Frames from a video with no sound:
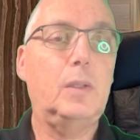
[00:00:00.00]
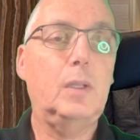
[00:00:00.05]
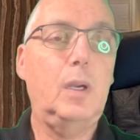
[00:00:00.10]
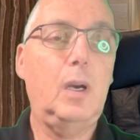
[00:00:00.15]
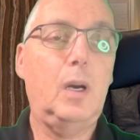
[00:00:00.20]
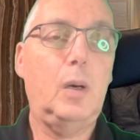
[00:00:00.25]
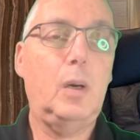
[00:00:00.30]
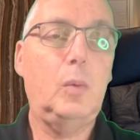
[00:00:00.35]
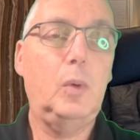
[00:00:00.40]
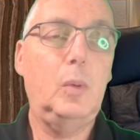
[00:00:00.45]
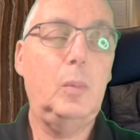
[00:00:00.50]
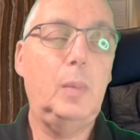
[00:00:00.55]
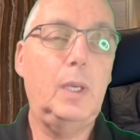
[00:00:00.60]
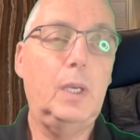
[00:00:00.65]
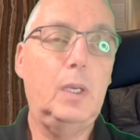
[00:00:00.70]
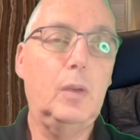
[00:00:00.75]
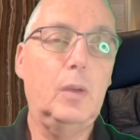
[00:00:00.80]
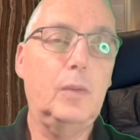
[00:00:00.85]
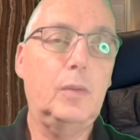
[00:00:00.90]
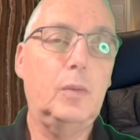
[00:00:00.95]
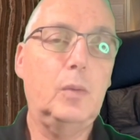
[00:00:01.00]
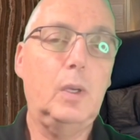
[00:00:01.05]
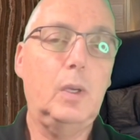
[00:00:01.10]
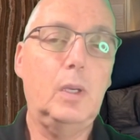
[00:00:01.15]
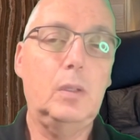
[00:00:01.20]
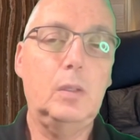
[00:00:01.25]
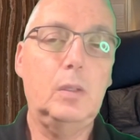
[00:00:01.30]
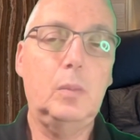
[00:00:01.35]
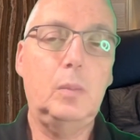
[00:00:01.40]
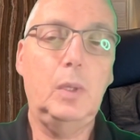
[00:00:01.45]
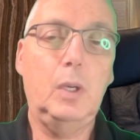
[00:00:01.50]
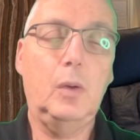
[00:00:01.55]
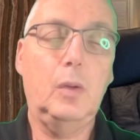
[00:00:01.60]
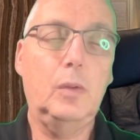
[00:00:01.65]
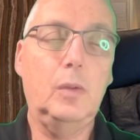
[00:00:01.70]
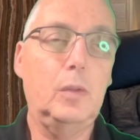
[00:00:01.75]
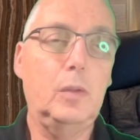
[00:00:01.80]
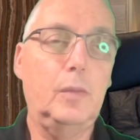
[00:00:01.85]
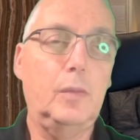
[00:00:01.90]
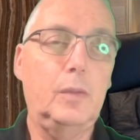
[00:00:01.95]
and car will be close together
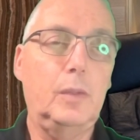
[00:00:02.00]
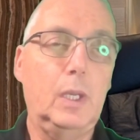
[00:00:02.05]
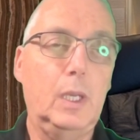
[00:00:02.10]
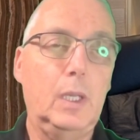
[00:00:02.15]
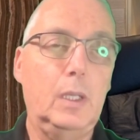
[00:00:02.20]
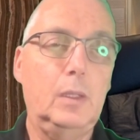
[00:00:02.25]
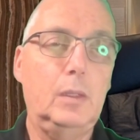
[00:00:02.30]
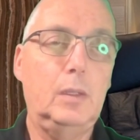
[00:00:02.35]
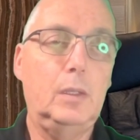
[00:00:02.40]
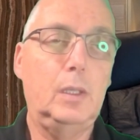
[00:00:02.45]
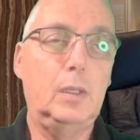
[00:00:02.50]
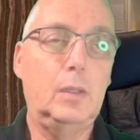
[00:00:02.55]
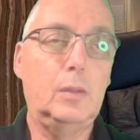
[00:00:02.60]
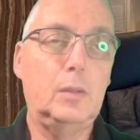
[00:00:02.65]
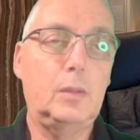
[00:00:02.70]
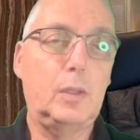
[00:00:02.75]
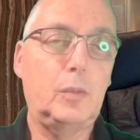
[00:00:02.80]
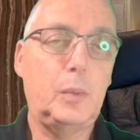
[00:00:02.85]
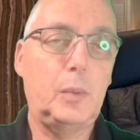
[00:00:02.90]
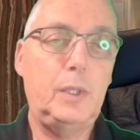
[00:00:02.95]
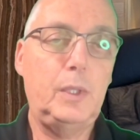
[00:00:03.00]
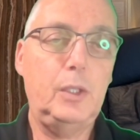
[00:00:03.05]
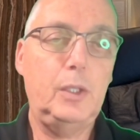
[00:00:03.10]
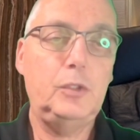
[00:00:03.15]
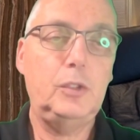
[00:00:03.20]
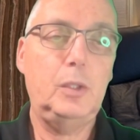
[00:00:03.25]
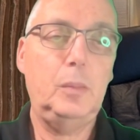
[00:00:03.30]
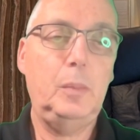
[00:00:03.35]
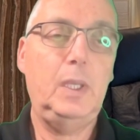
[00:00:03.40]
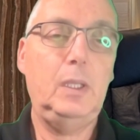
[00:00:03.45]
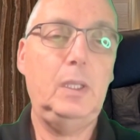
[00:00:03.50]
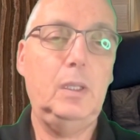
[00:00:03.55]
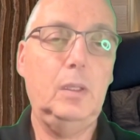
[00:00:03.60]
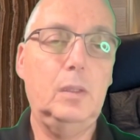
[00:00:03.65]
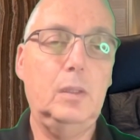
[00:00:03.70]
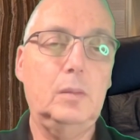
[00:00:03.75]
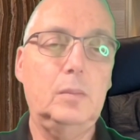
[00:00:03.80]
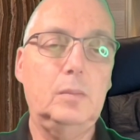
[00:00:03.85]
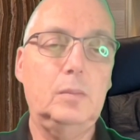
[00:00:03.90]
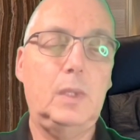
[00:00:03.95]
because of their transportation
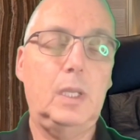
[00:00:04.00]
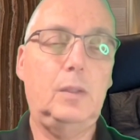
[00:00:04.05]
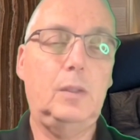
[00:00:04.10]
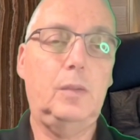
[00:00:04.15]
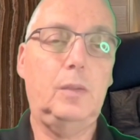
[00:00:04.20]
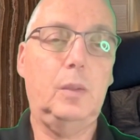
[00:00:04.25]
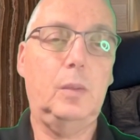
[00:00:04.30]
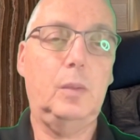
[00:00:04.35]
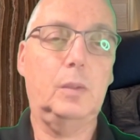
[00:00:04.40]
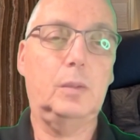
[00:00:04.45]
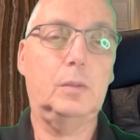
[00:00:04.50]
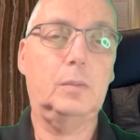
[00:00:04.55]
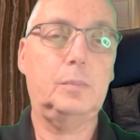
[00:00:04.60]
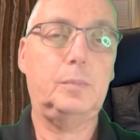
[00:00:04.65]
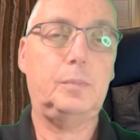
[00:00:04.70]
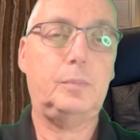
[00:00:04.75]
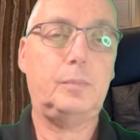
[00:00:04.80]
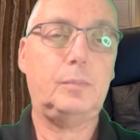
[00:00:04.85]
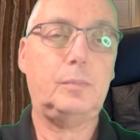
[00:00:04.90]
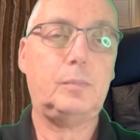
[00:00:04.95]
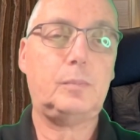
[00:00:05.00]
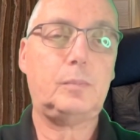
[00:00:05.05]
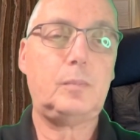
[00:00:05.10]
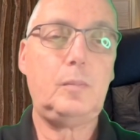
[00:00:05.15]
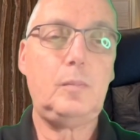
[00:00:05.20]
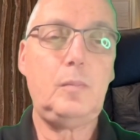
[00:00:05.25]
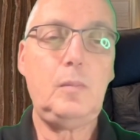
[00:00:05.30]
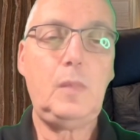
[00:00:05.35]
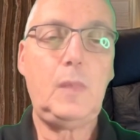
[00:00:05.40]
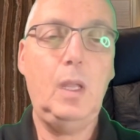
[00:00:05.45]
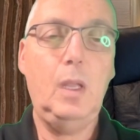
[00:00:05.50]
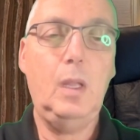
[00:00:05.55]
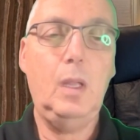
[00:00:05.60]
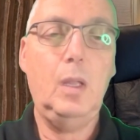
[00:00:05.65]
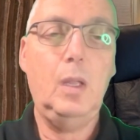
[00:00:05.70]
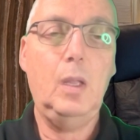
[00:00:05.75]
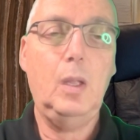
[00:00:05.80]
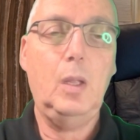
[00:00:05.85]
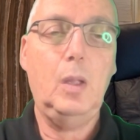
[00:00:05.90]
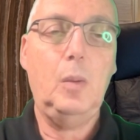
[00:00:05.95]
meaning, and so on.
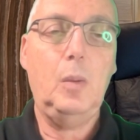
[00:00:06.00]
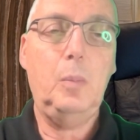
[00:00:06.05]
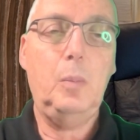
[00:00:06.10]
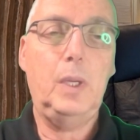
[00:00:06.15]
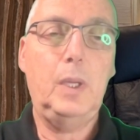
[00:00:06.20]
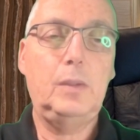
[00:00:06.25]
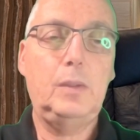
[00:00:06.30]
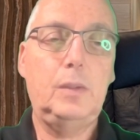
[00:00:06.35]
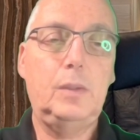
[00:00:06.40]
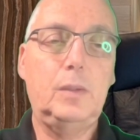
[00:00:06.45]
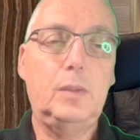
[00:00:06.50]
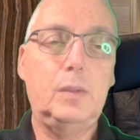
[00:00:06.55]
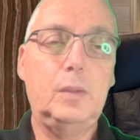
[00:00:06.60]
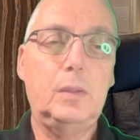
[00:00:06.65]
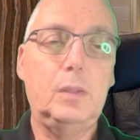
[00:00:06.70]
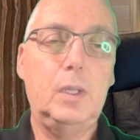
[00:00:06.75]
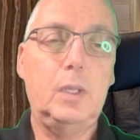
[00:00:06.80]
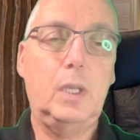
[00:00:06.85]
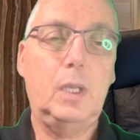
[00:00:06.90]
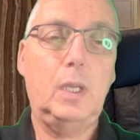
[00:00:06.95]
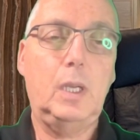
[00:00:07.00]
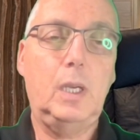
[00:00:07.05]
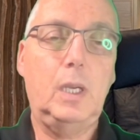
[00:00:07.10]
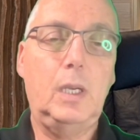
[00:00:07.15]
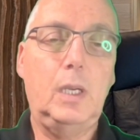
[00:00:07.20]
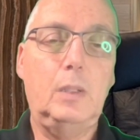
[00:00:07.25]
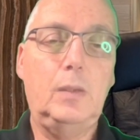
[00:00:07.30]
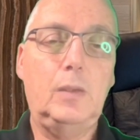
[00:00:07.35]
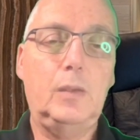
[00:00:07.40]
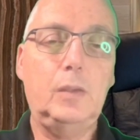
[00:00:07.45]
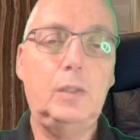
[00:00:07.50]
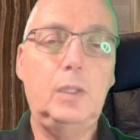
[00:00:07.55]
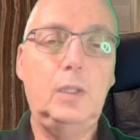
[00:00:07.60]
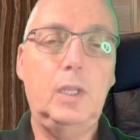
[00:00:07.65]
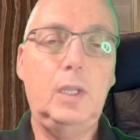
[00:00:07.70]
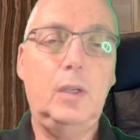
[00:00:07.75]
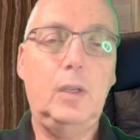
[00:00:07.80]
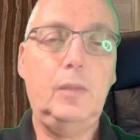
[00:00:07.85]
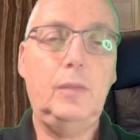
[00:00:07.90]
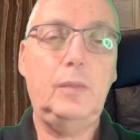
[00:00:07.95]
But it's not
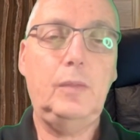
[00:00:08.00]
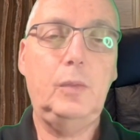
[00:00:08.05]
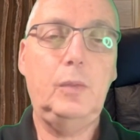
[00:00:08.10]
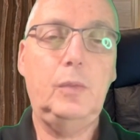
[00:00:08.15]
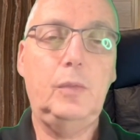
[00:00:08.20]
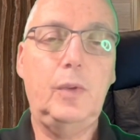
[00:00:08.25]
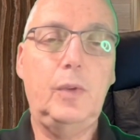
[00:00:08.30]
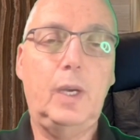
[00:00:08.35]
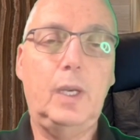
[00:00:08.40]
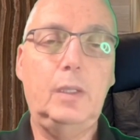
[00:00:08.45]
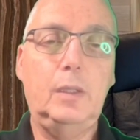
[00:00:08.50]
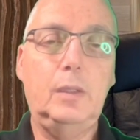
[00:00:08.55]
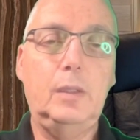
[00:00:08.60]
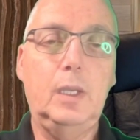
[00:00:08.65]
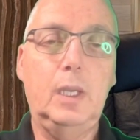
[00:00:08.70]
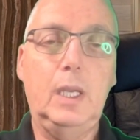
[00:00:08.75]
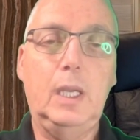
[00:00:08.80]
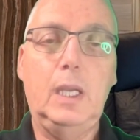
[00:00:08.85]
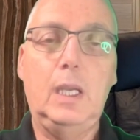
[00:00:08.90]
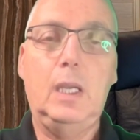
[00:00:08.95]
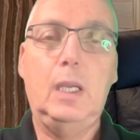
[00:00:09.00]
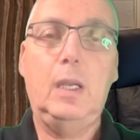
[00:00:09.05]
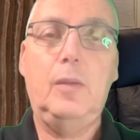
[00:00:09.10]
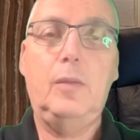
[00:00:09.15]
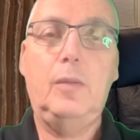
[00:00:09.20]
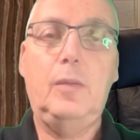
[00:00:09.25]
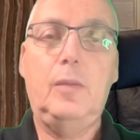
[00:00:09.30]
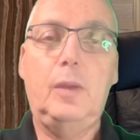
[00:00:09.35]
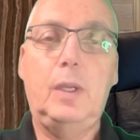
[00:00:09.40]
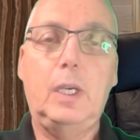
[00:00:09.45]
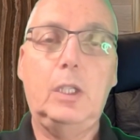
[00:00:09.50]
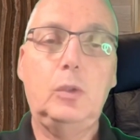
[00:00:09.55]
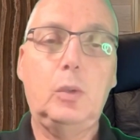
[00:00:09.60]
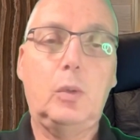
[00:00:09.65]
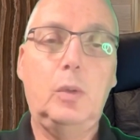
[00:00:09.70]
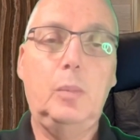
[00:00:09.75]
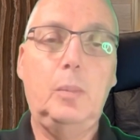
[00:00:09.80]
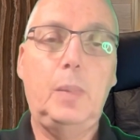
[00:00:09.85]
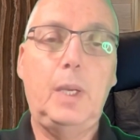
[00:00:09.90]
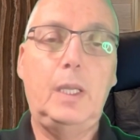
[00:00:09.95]
enough to find a
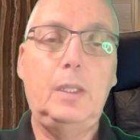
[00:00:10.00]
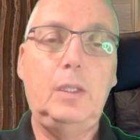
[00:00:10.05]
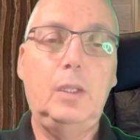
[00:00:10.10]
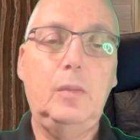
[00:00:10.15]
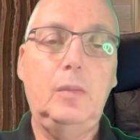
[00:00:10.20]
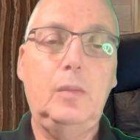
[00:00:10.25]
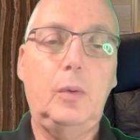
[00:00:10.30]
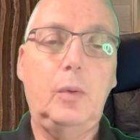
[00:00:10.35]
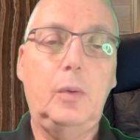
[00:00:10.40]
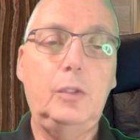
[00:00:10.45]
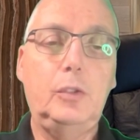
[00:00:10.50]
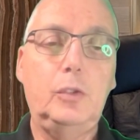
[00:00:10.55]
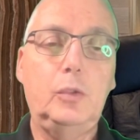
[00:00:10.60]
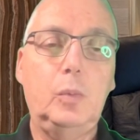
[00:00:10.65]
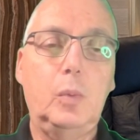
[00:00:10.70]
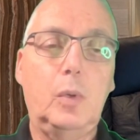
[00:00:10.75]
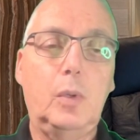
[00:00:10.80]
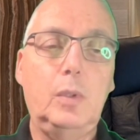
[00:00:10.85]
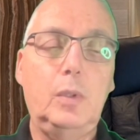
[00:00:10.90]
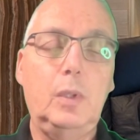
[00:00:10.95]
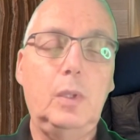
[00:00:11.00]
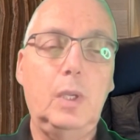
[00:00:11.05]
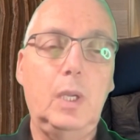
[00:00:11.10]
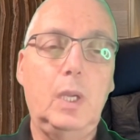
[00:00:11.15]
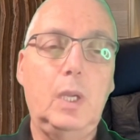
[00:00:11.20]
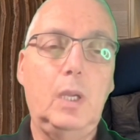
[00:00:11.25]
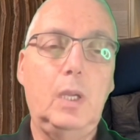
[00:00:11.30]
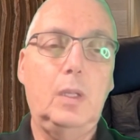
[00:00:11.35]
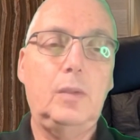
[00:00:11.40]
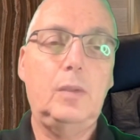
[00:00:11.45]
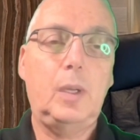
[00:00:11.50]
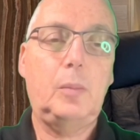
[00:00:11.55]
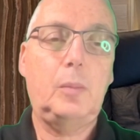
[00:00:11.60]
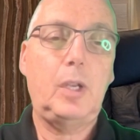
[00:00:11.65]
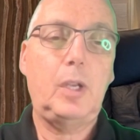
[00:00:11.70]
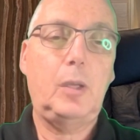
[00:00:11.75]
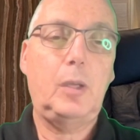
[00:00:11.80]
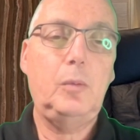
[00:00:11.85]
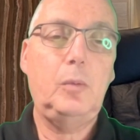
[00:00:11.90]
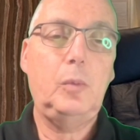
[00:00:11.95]
vector embedding for each word.
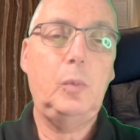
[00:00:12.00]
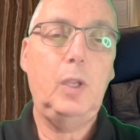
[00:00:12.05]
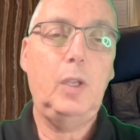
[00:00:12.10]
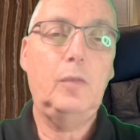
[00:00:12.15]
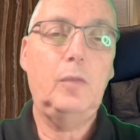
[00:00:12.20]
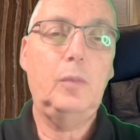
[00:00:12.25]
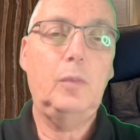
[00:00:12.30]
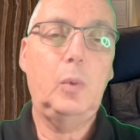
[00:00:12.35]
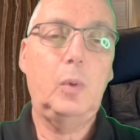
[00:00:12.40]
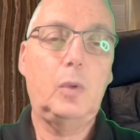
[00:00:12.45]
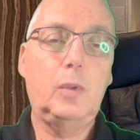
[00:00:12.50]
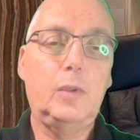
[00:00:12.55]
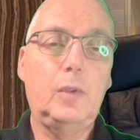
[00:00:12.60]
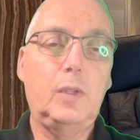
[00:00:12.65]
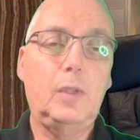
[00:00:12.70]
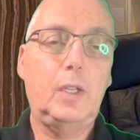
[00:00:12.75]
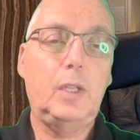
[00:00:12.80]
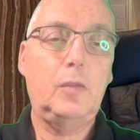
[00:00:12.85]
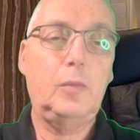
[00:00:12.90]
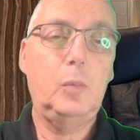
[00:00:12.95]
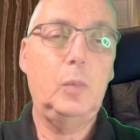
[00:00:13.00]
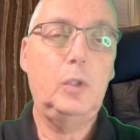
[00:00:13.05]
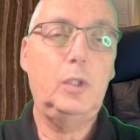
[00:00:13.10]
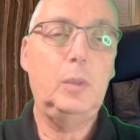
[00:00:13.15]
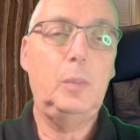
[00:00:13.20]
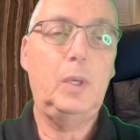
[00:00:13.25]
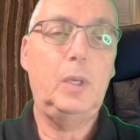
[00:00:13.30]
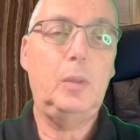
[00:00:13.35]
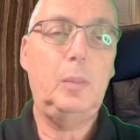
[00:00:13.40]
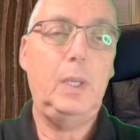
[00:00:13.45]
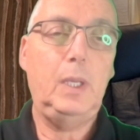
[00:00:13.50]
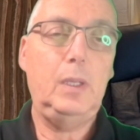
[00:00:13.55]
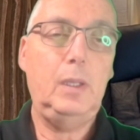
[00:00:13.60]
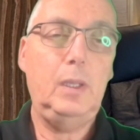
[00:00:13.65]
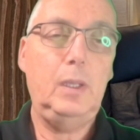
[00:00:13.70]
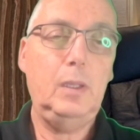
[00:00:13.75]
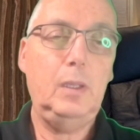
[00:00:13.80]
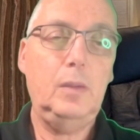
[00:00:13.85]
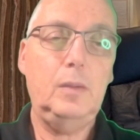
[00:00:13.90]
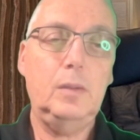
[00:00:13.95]
Sometimes we have words that have multiple
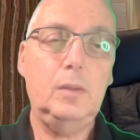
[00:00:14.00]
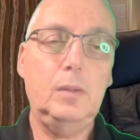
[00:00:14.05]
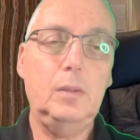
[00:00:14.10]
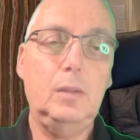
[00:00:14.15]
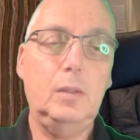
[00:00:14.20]
meanings,